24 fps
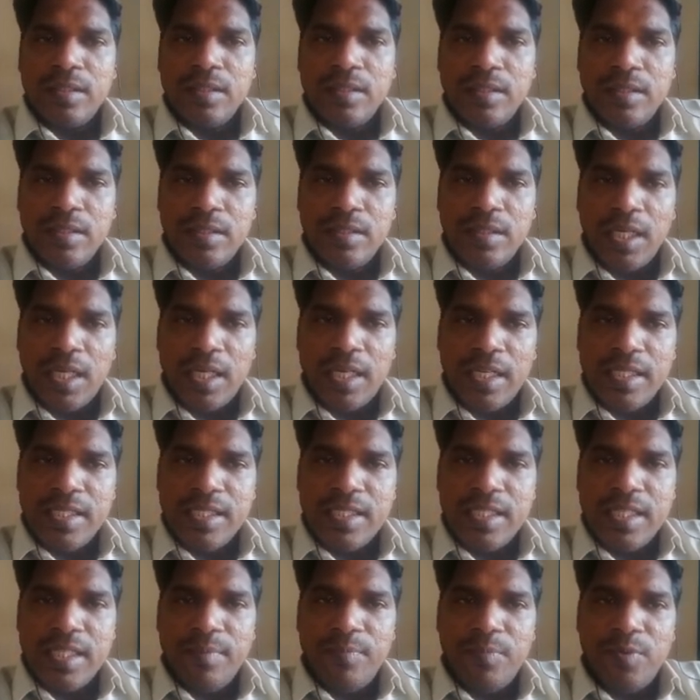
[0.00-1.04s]
the
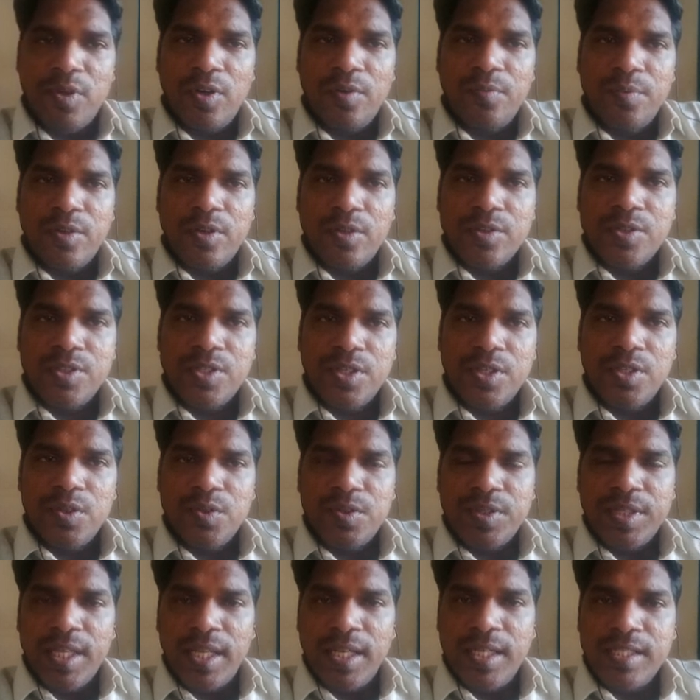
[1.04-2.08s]
concept of
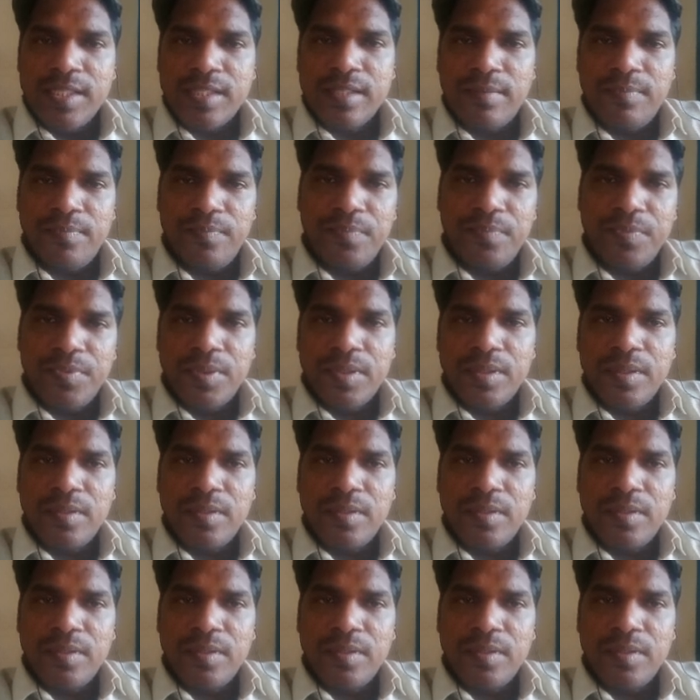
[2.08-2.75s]
constitutionalism